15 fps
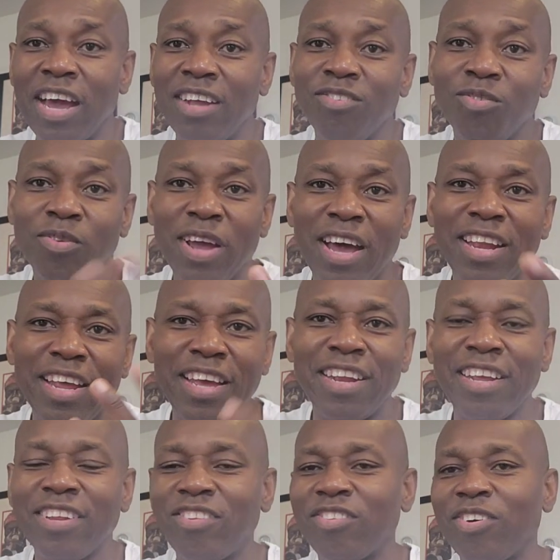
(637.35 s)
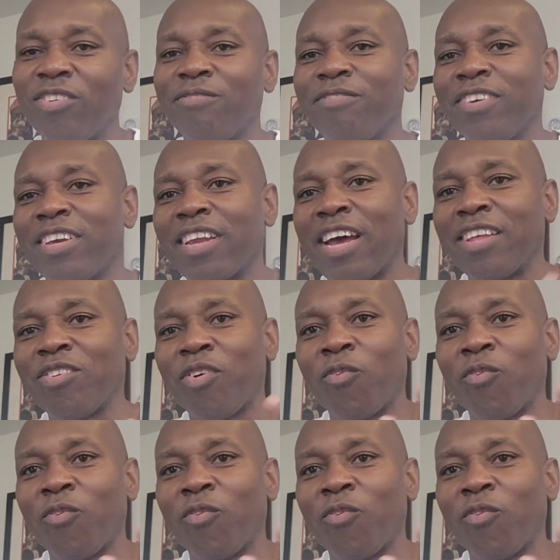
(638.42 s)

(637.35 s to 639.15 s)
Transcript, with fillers: I do not edit, so you can either